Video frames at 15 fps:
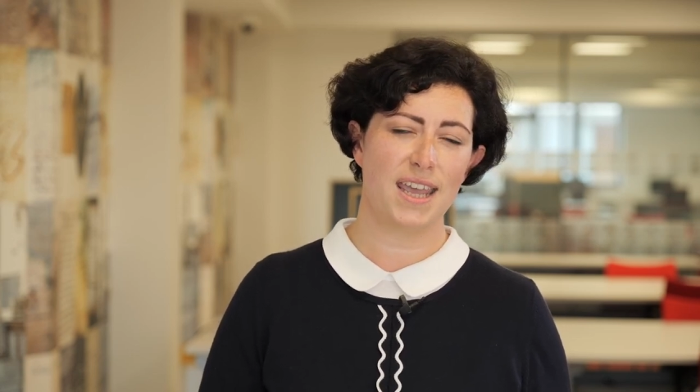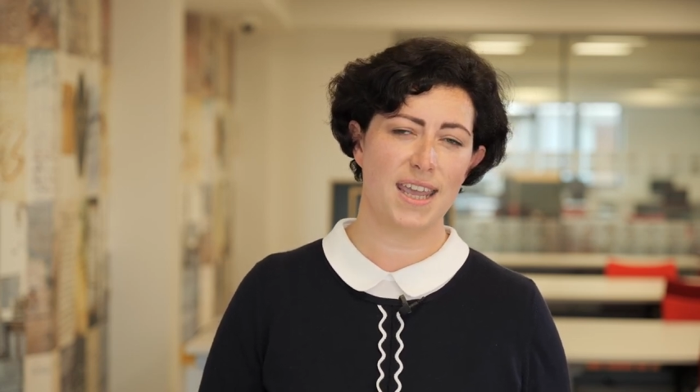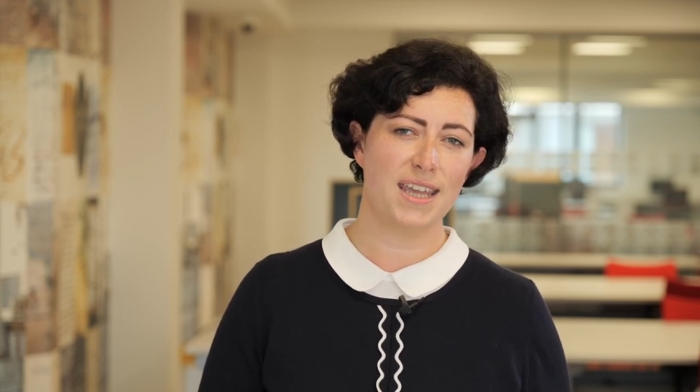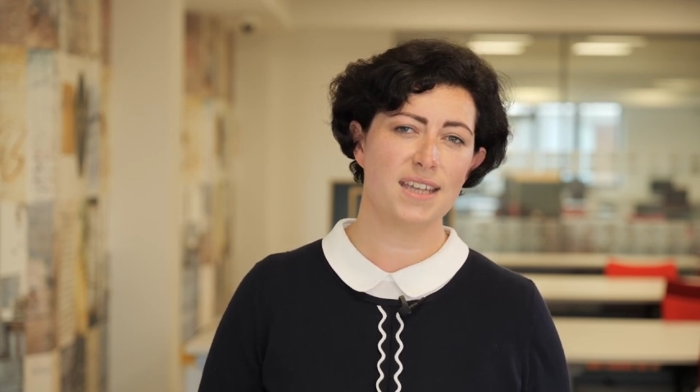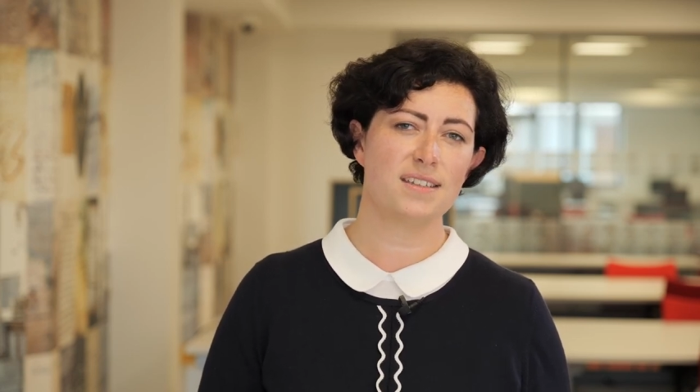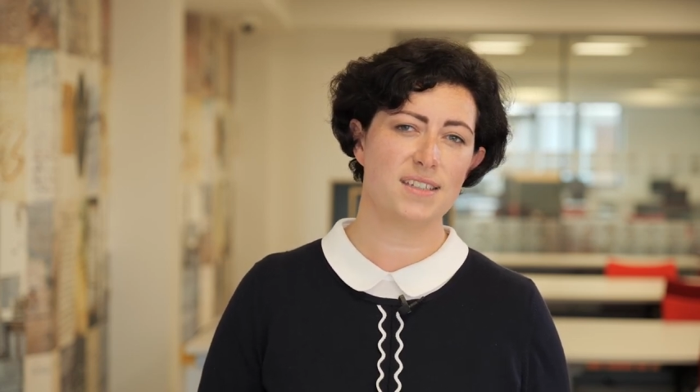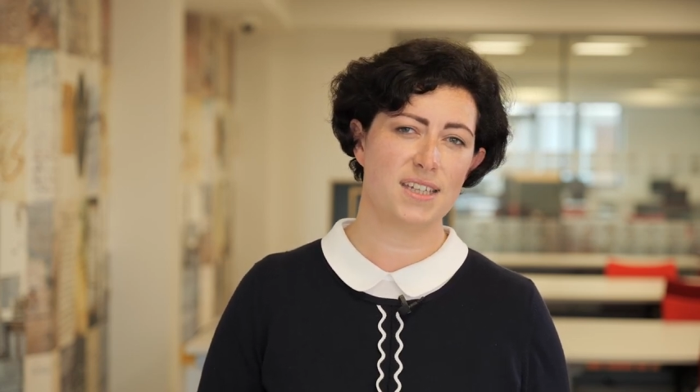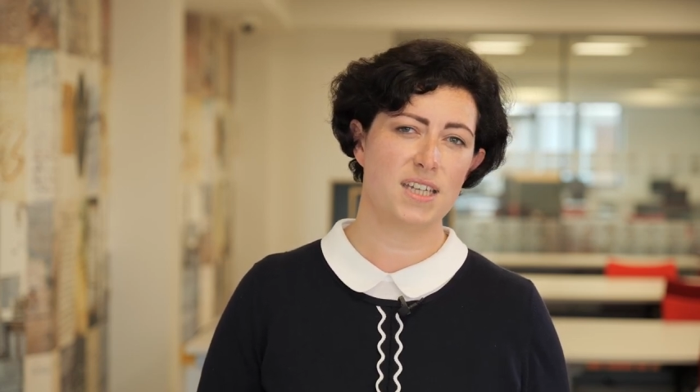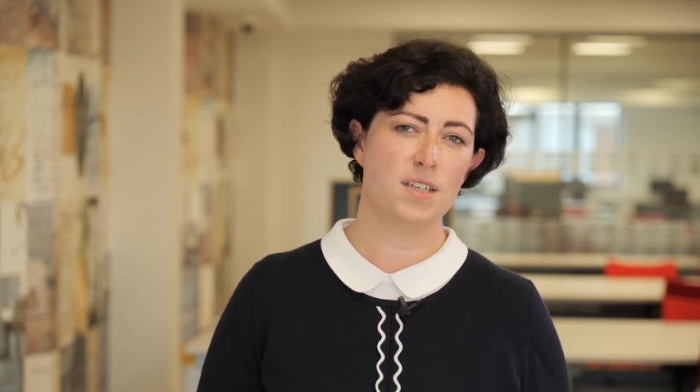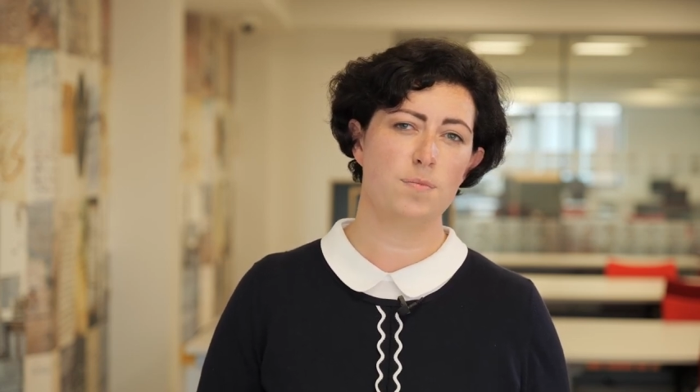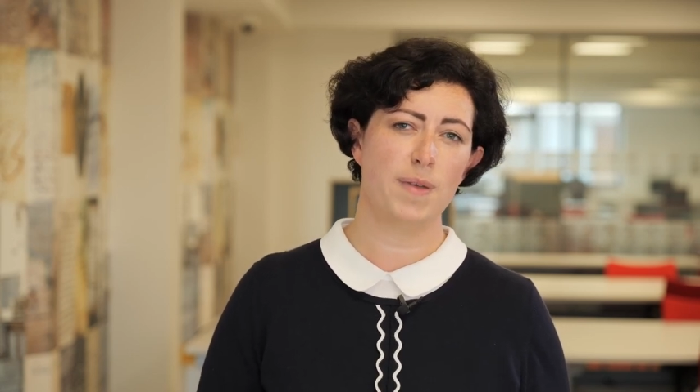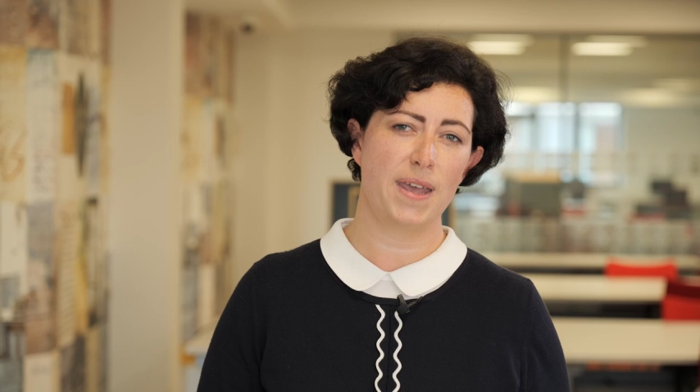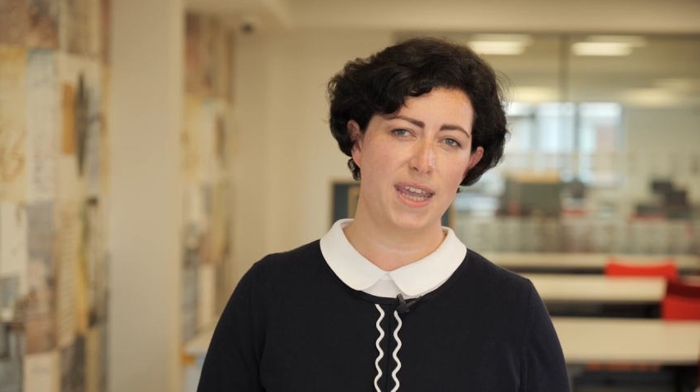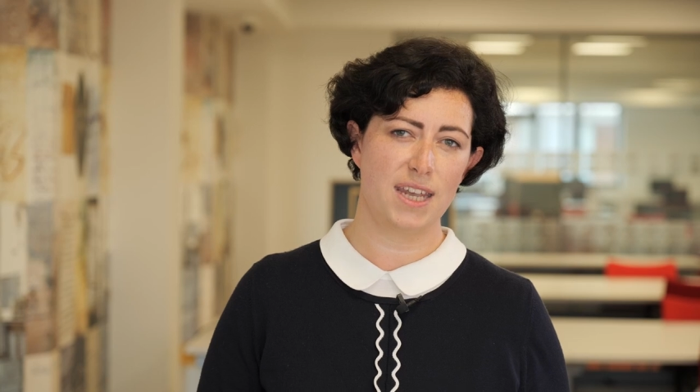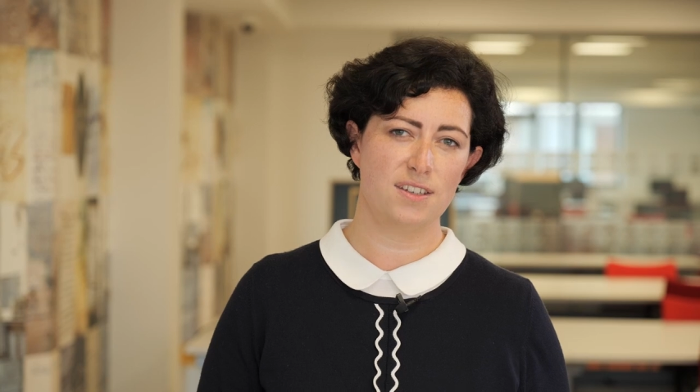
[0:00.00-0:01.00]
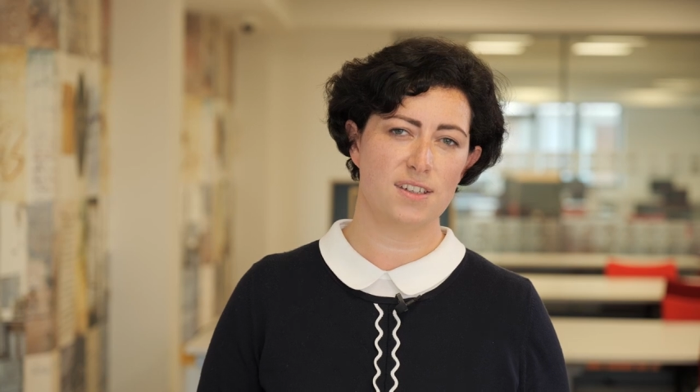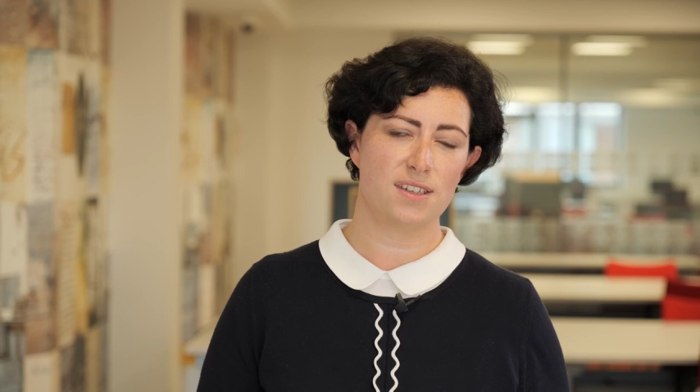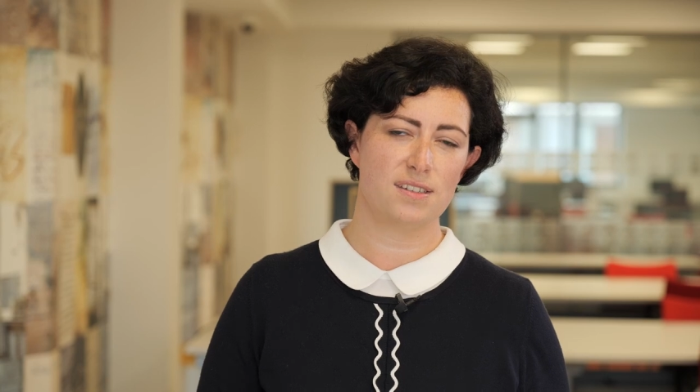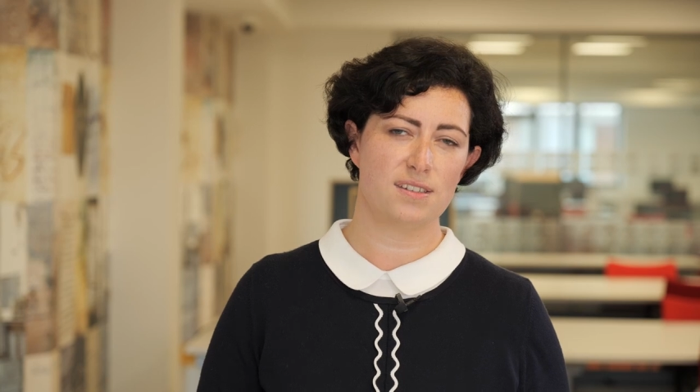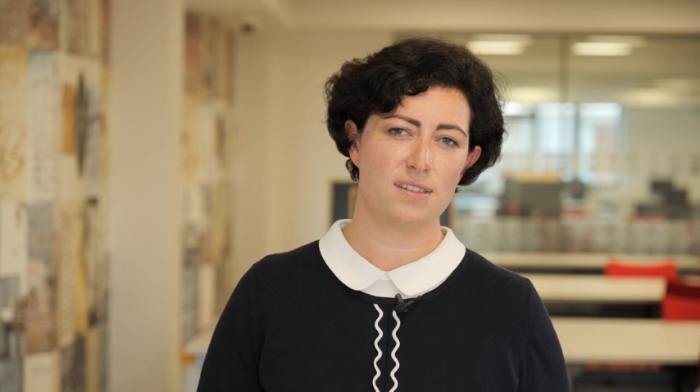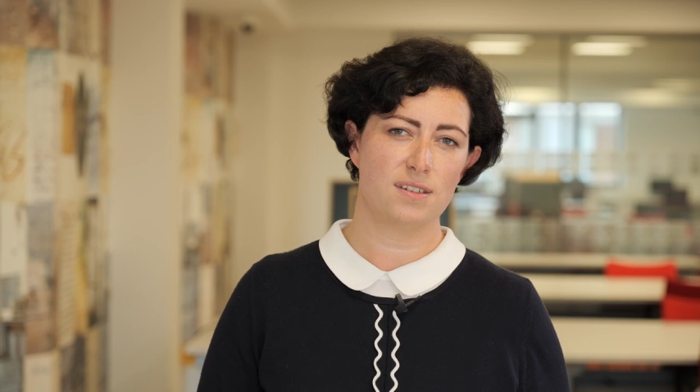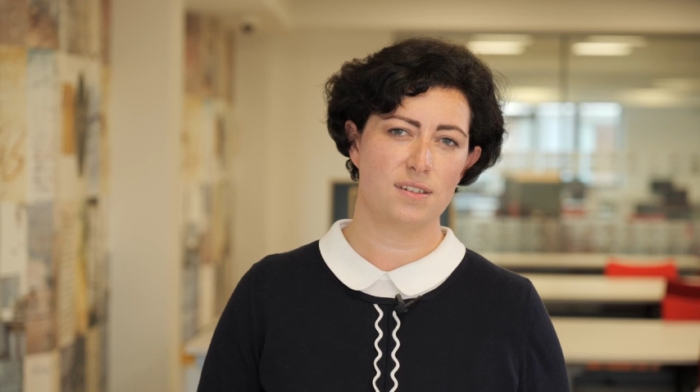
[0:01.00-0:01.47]
18
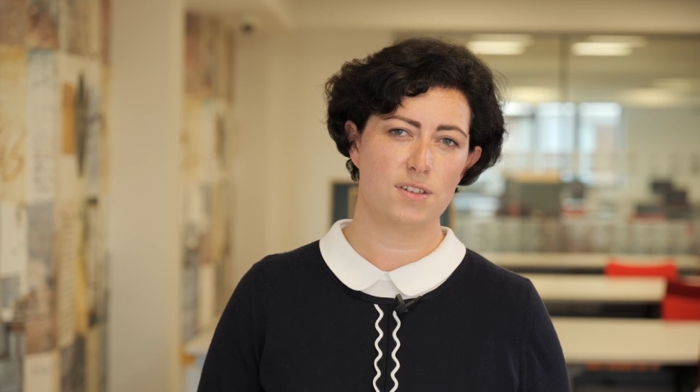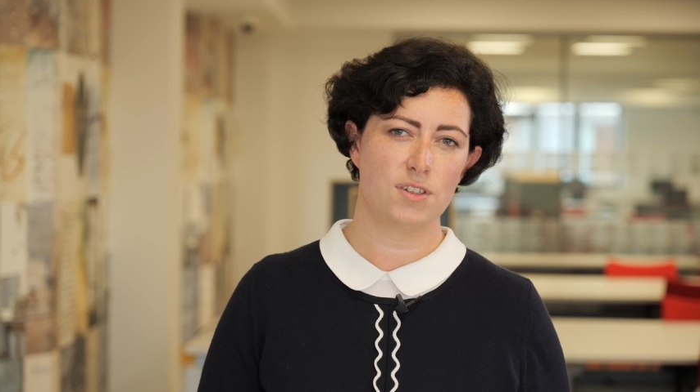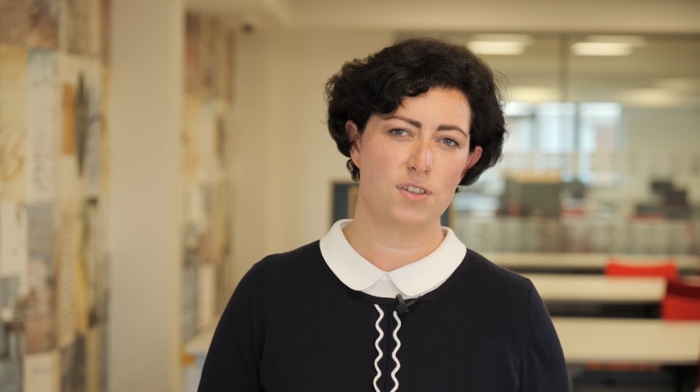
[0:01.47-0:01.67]
pages